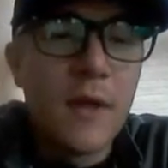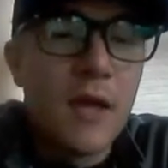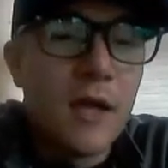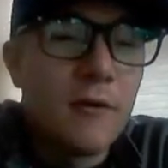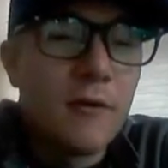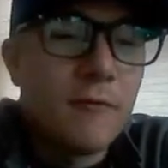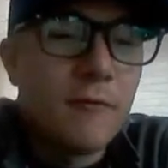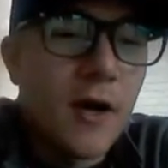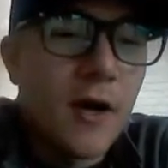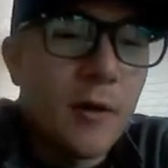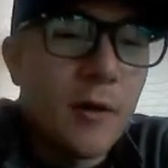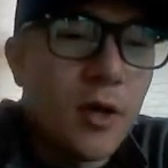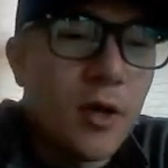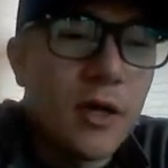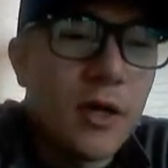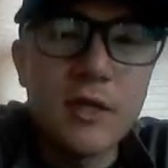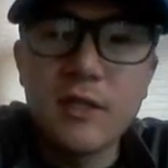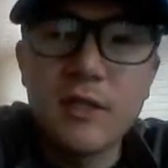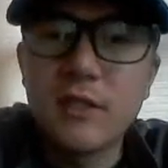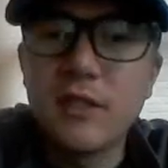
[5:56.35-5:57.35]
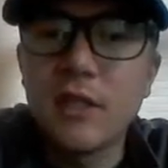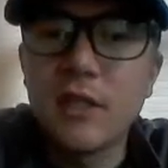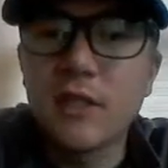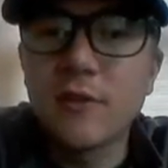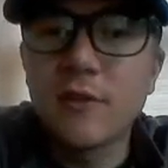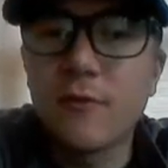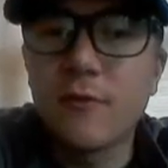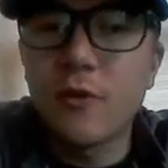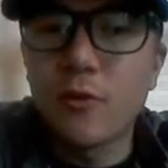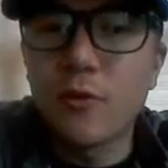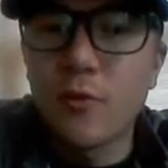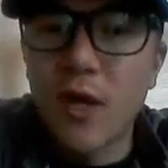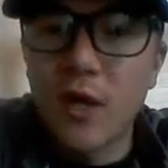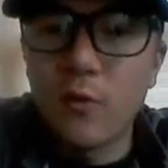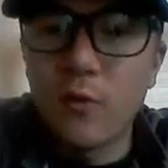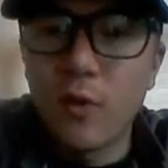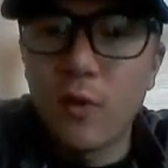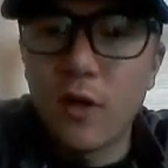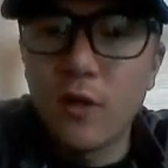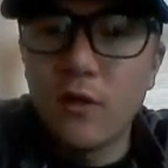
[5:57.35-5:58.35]
If I plug in a 6 for the
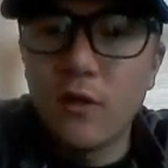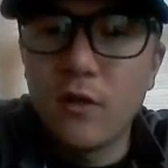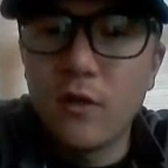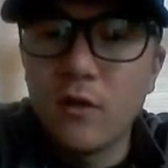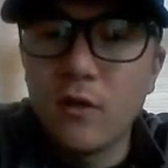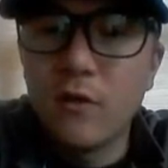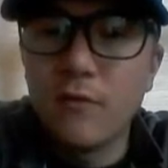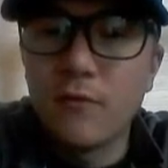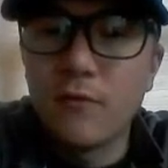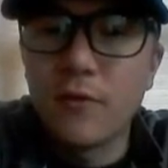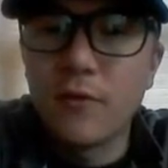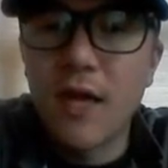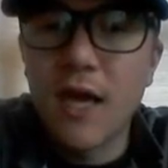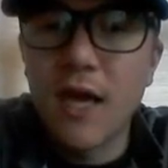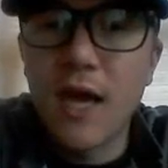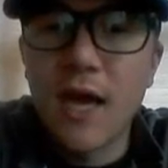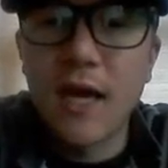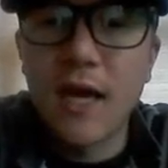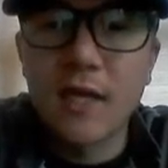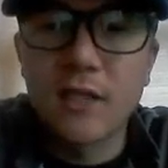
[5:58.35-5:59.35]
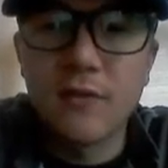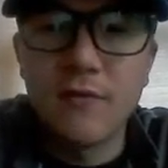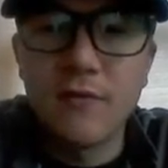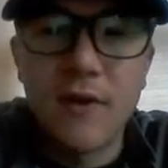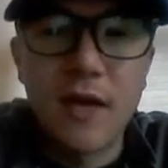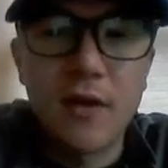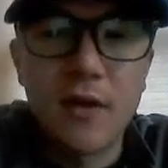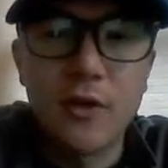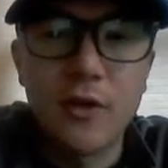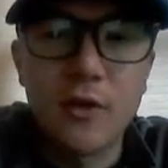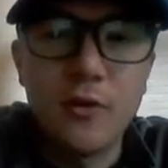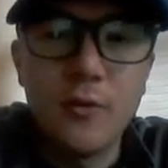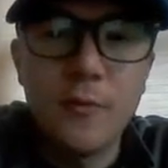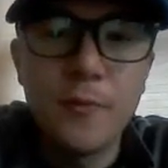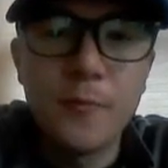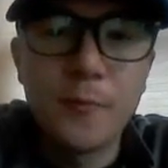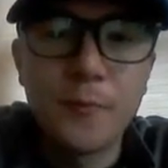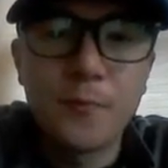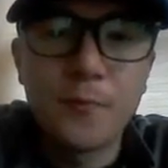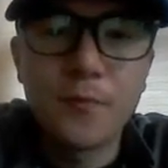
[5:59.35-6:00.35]
red one, for the x value,
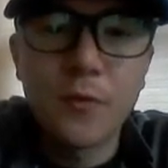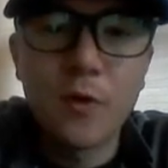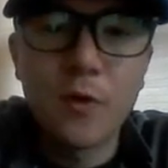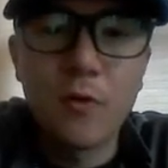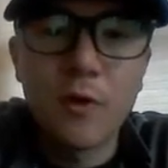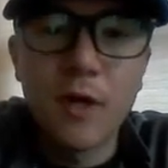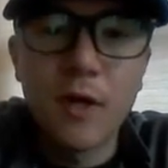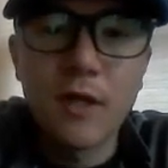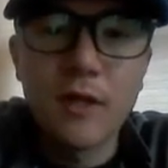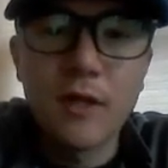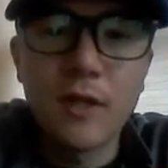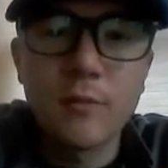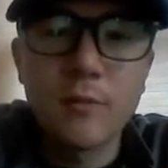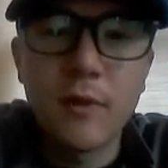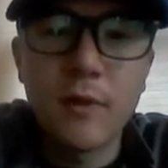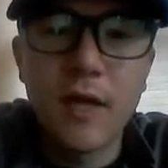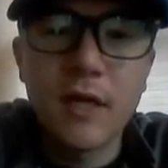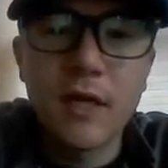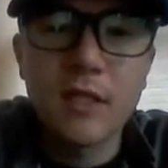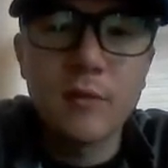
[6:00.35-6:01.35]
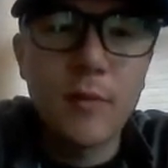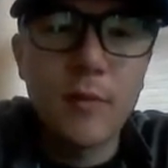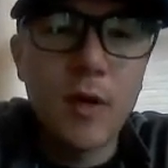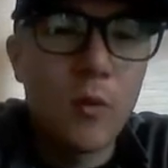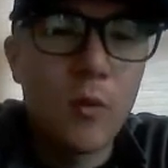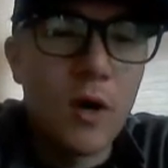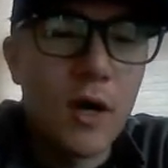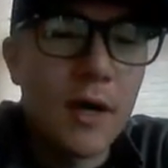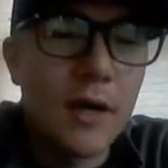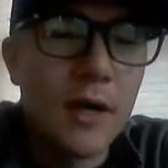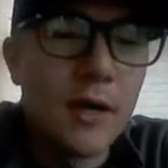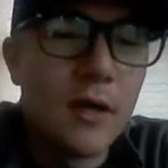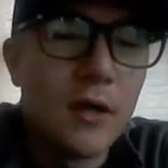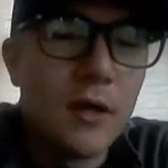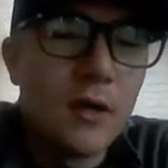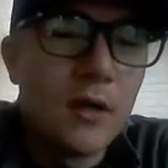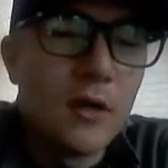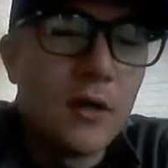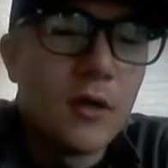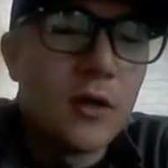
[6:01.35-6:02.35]
right, that's my x and my y,
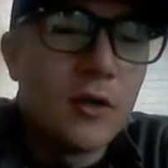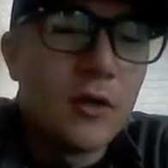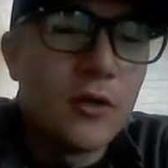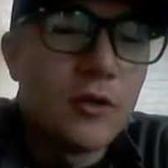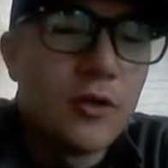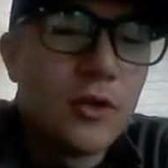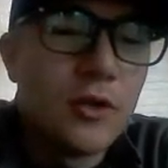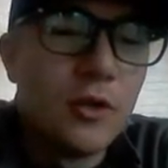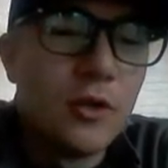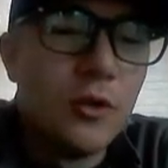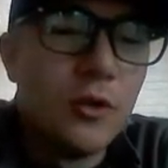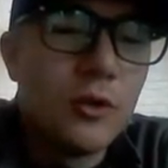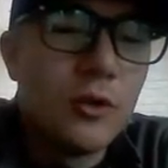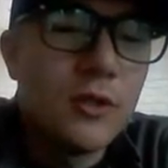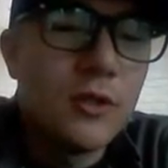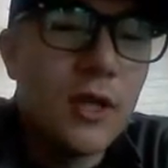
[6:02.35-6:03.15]
2